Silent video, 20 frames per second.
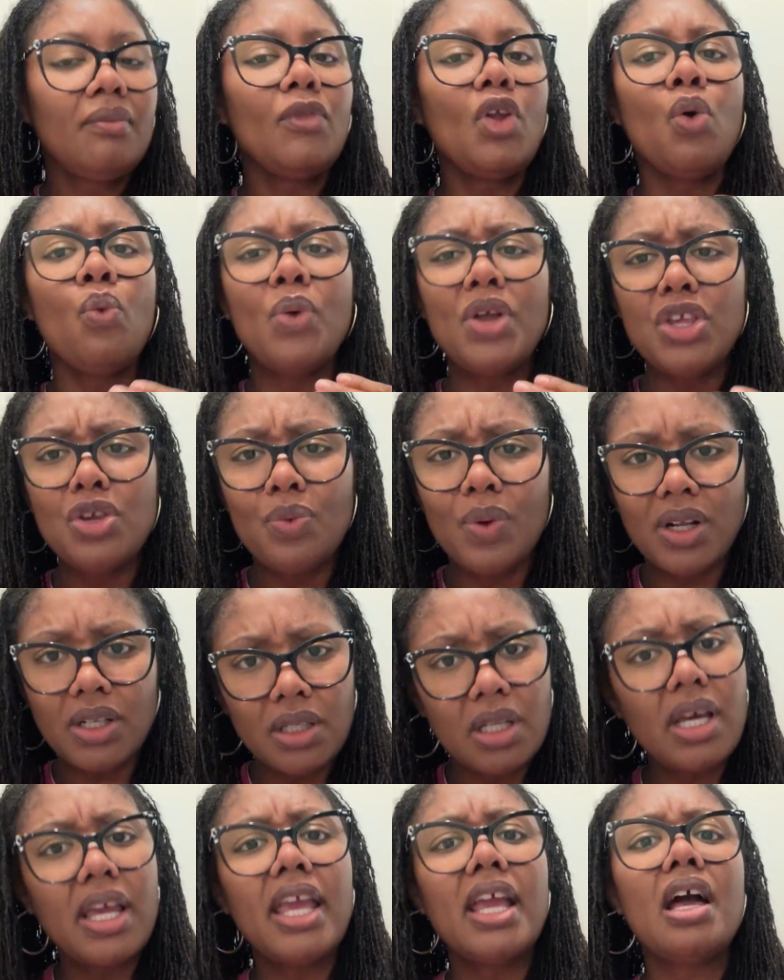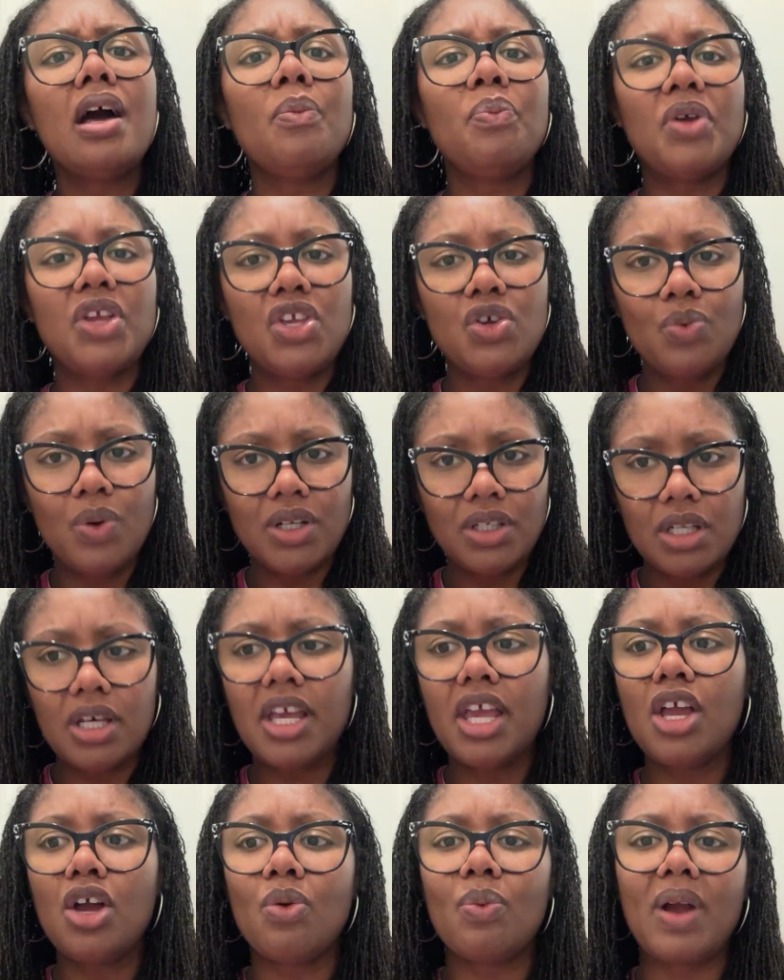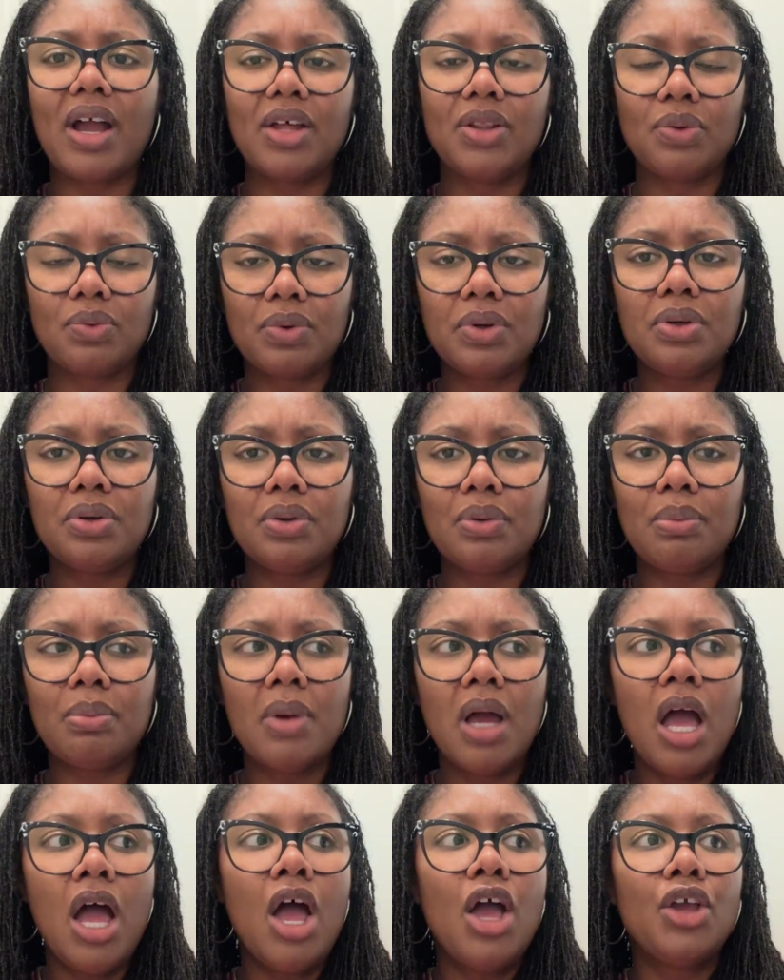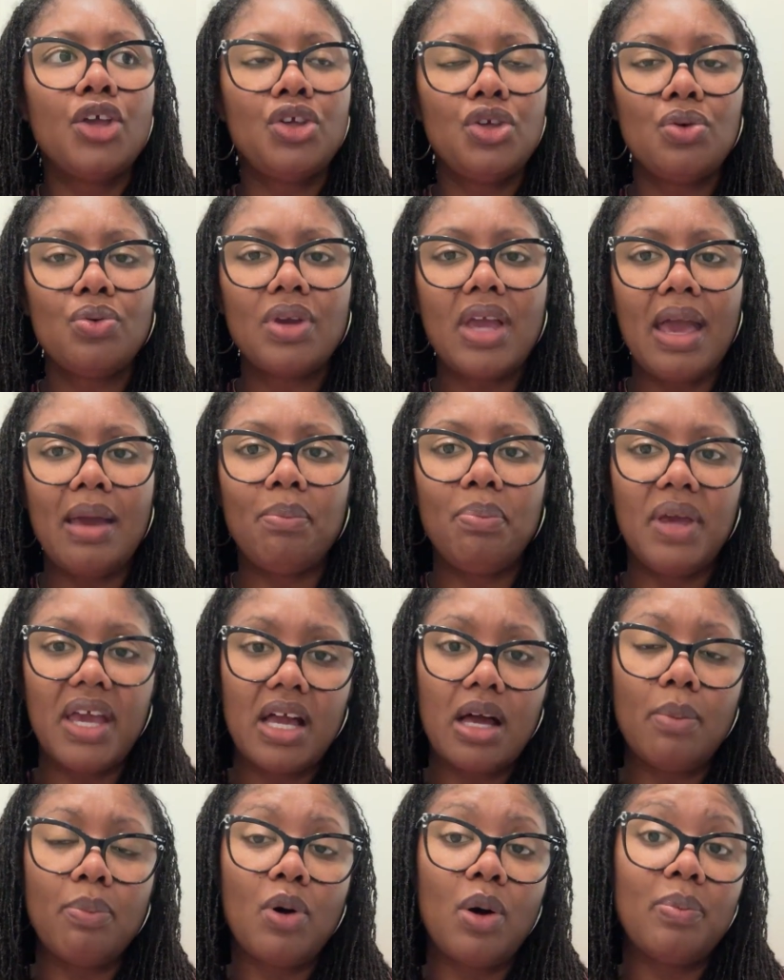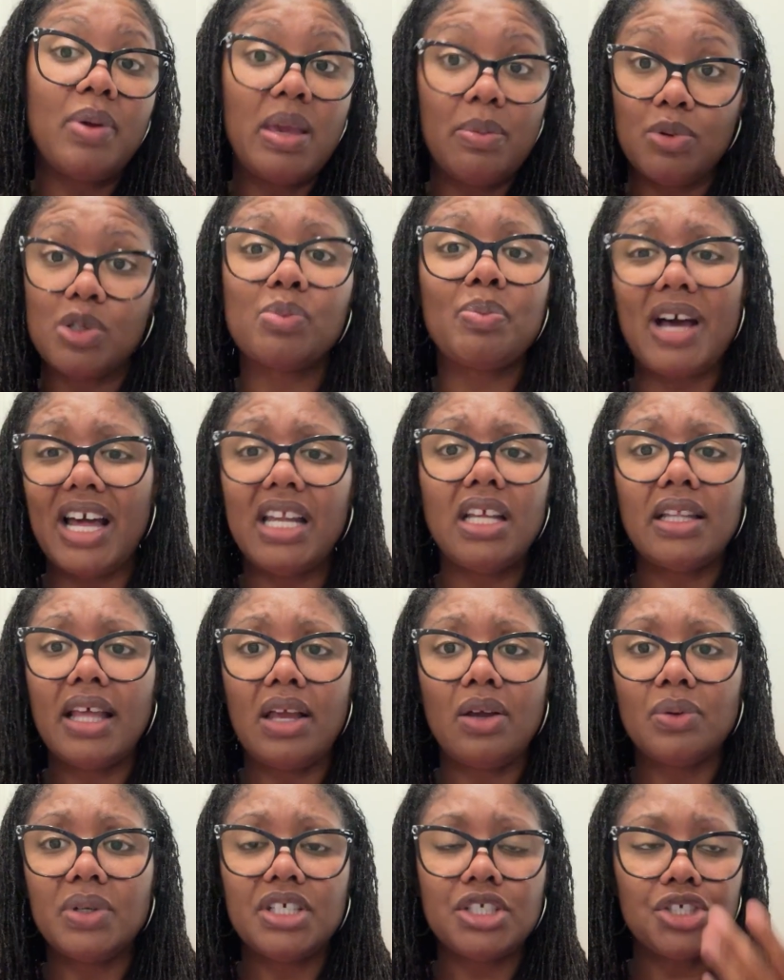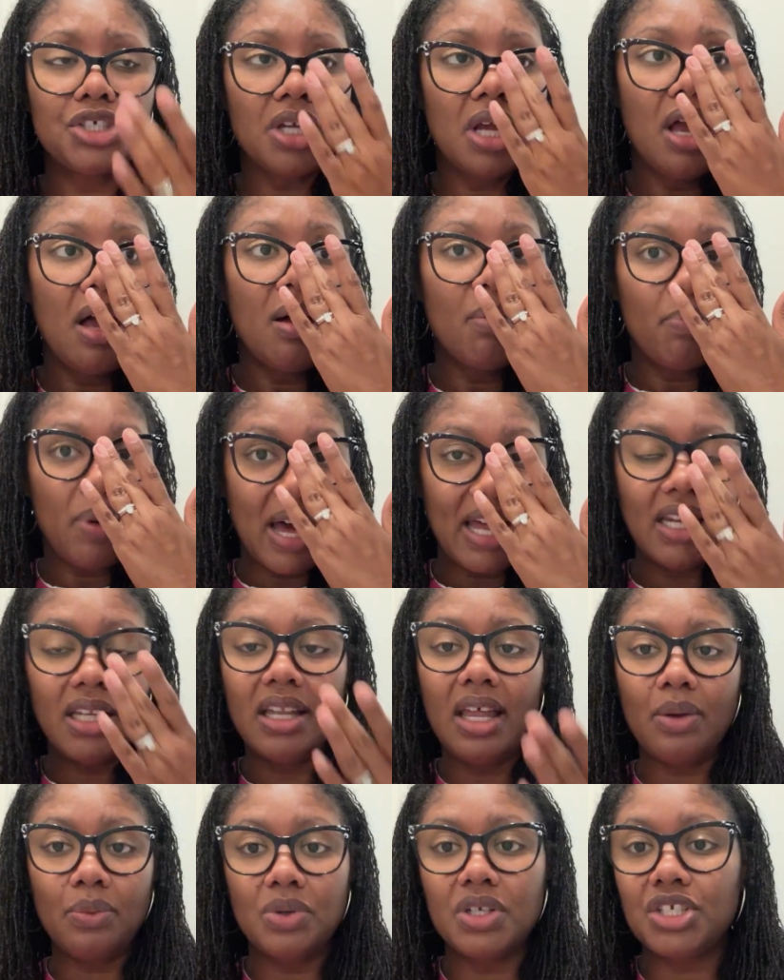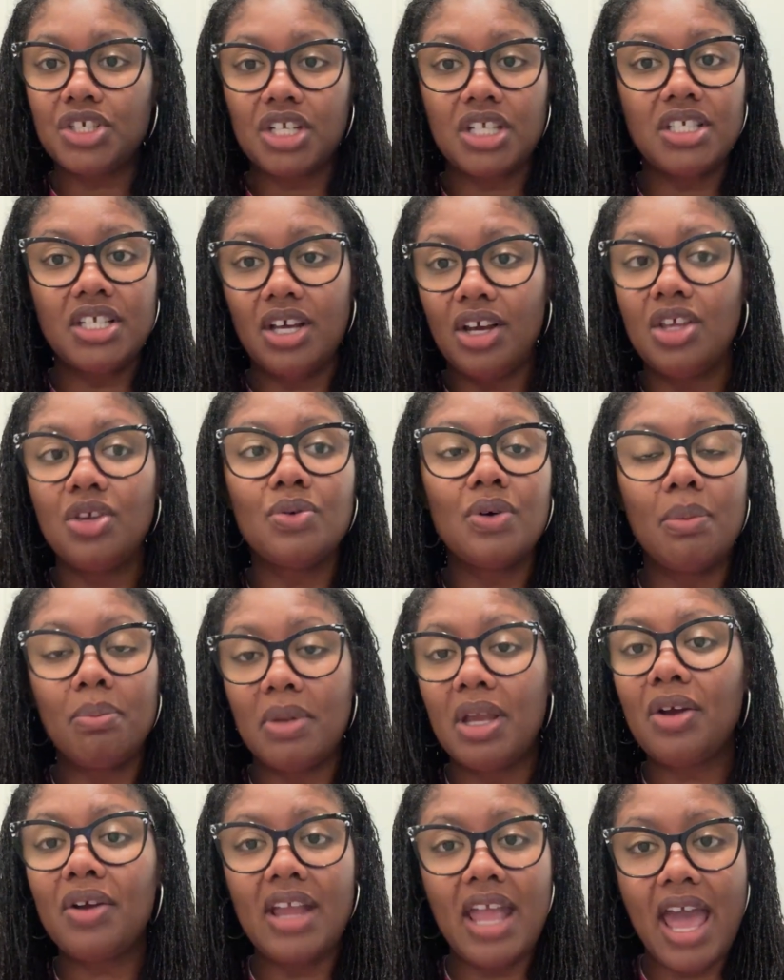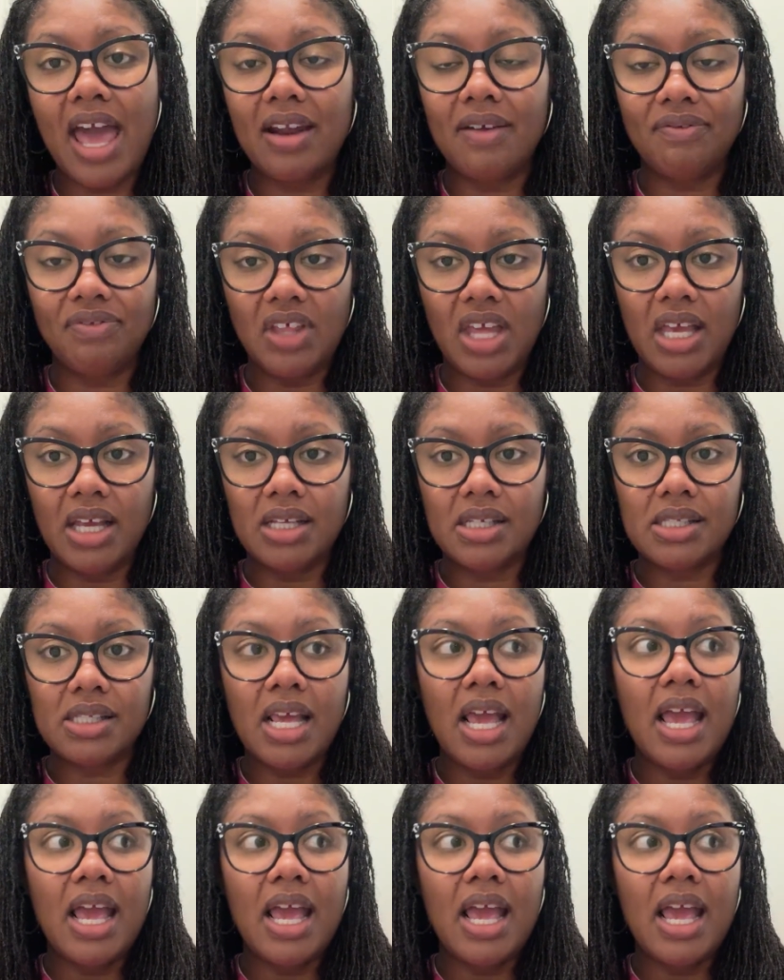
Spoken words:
When you are looking up and you are looking around the room, you can pick up on people's body language. Body language can tell you a myriad of things.